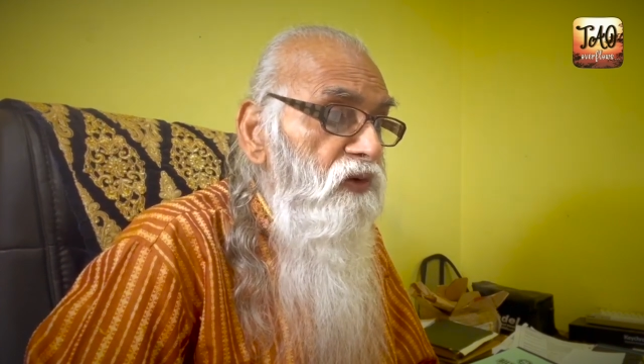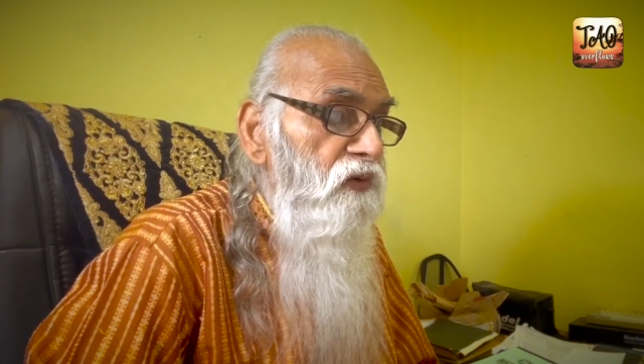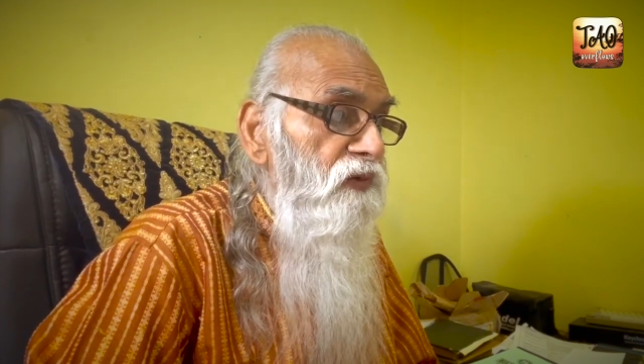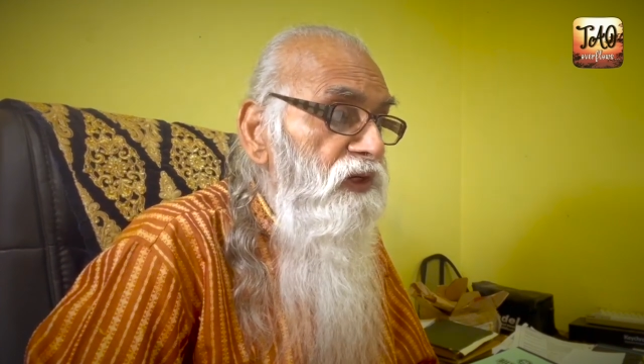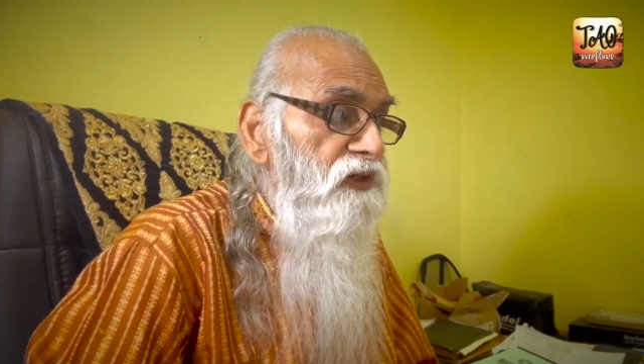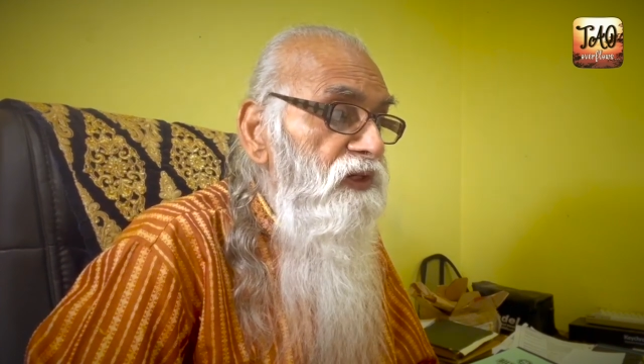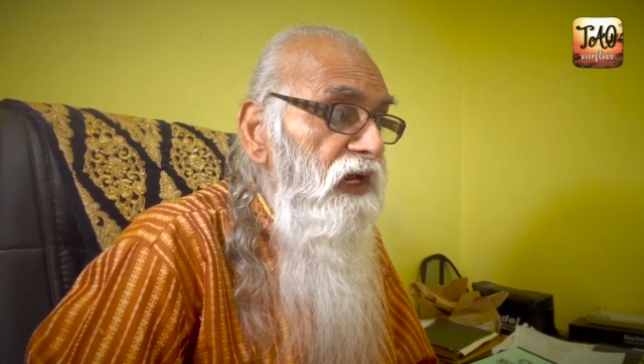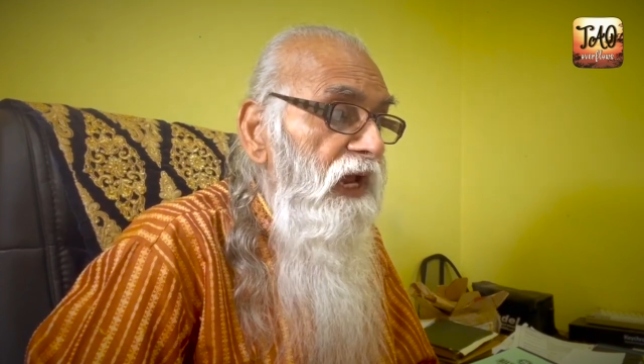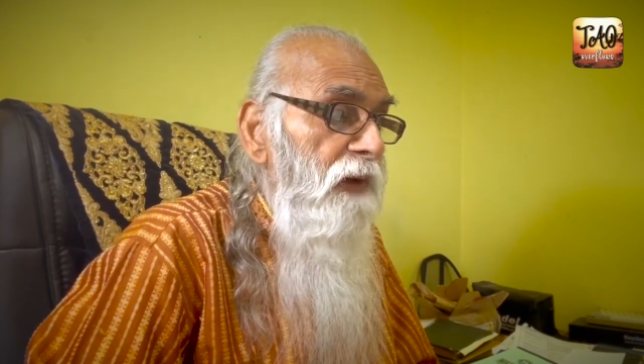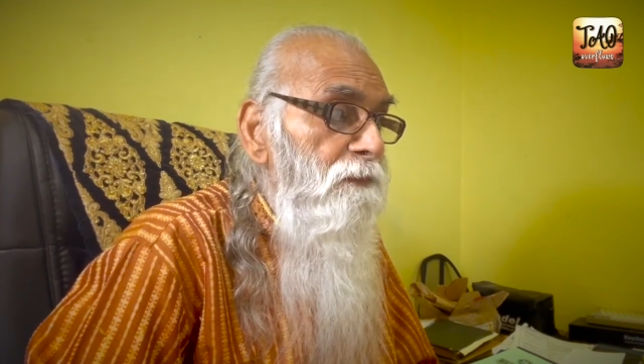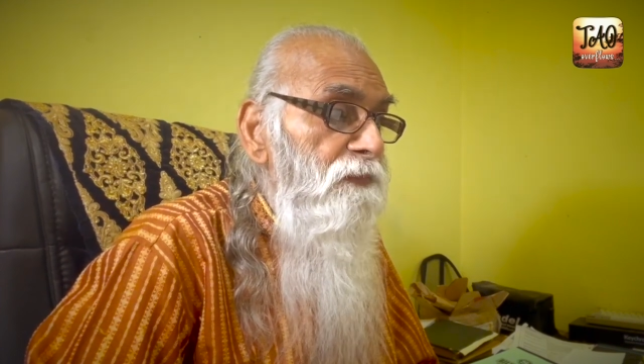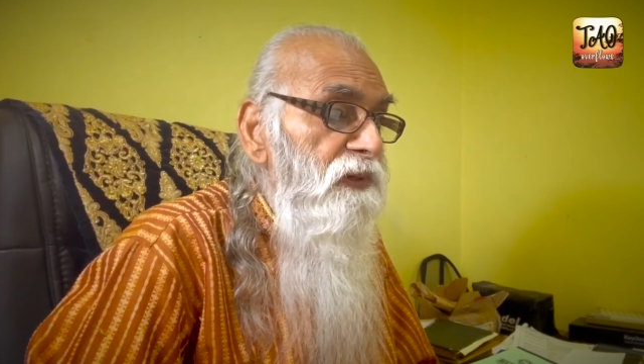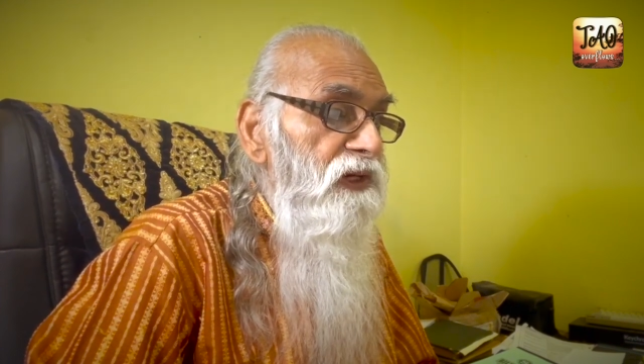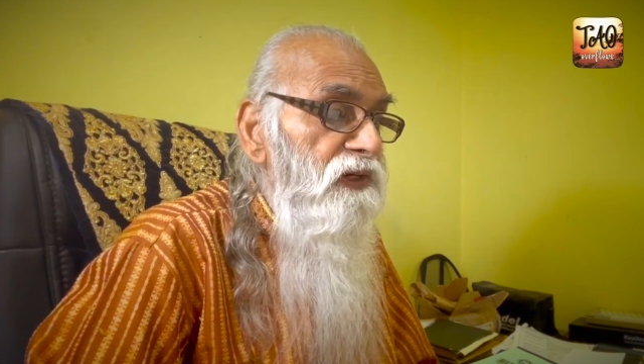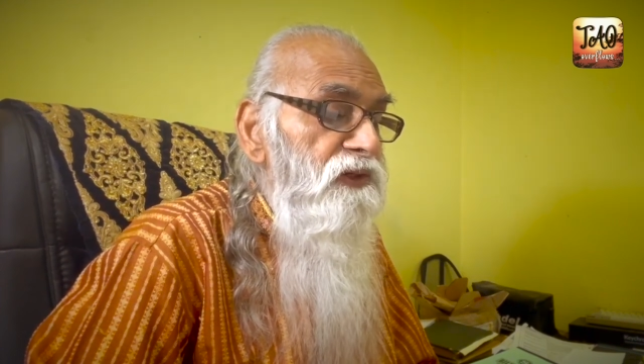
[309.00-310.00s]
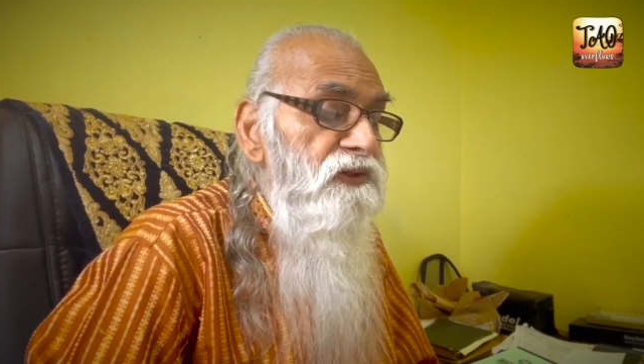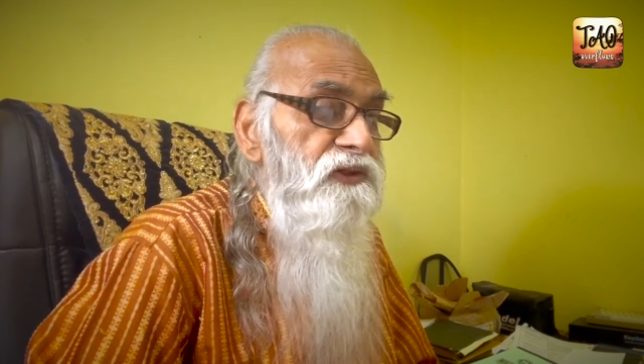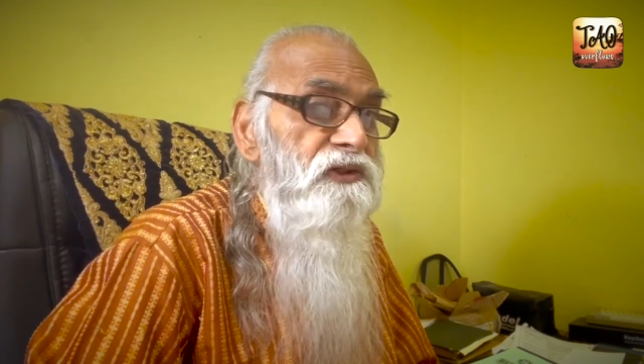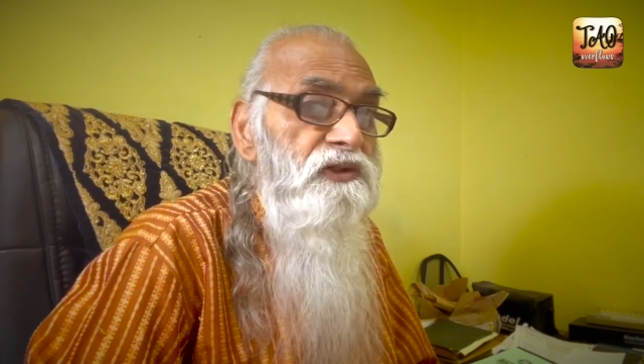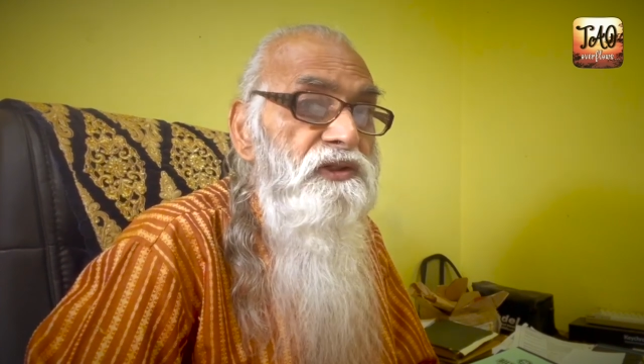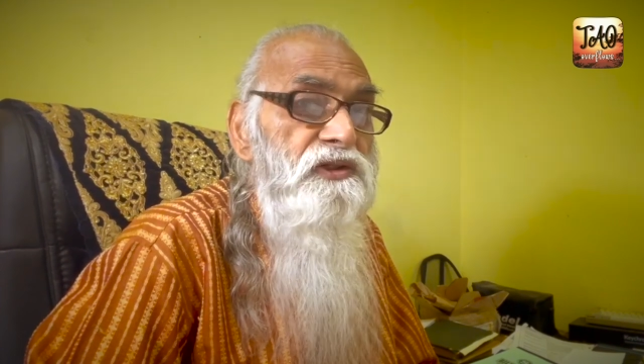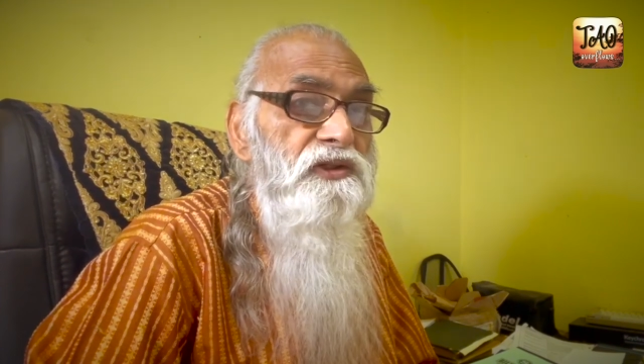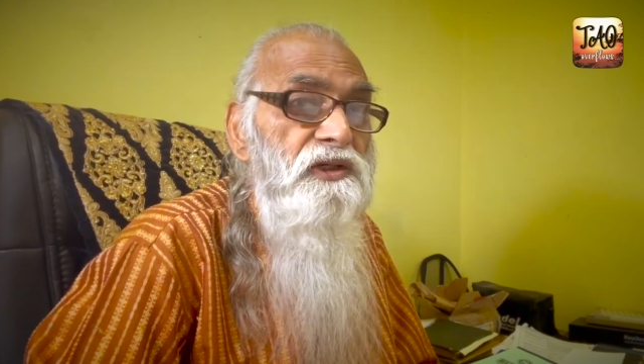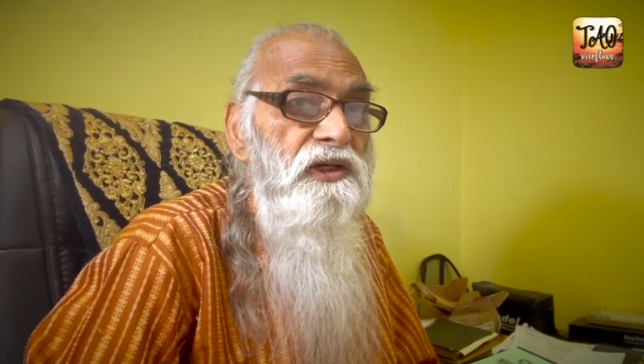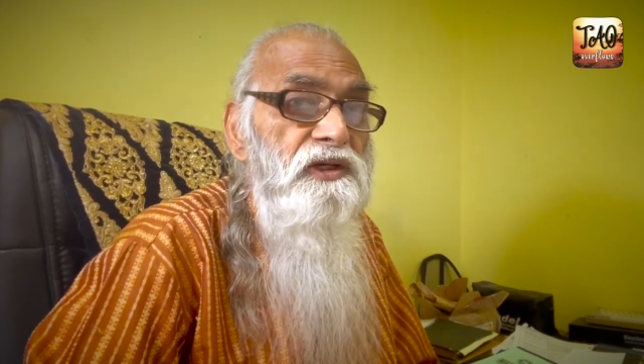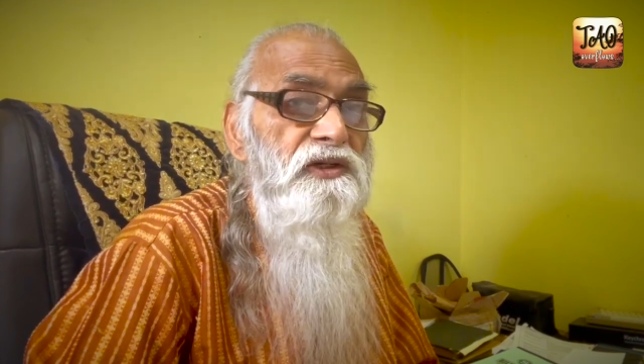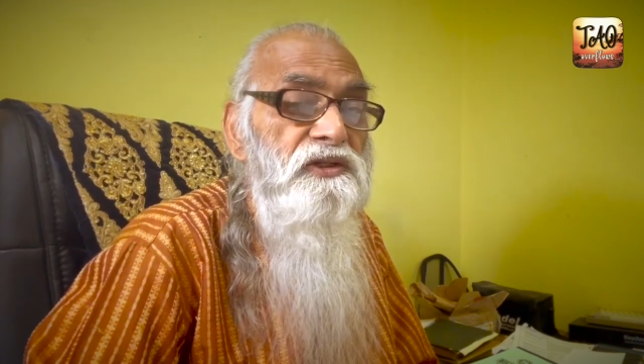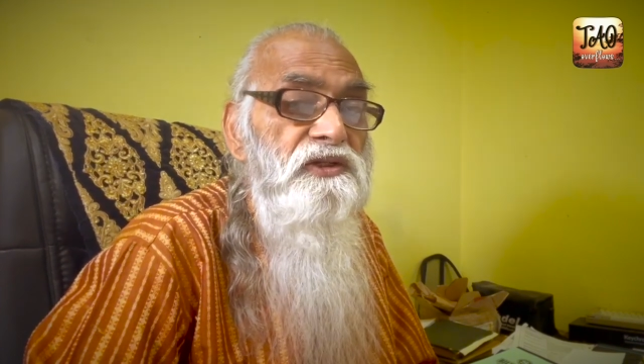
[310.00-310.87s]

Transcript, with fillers: which appears in